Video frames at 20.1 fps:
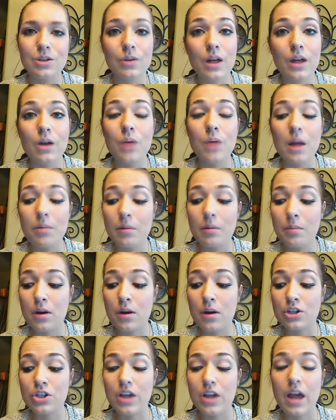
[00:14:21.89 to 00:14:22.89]
So that'll wrap
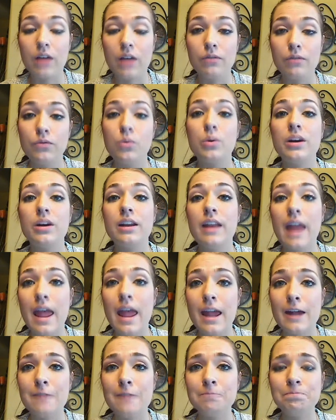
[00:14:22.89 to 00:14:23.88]
up our chat for
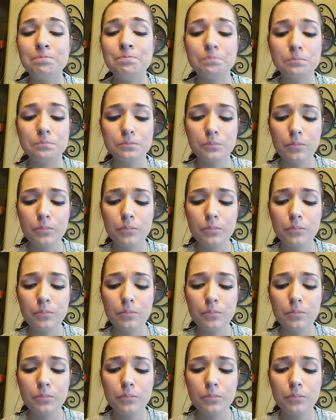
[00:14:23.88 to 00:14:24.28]
today.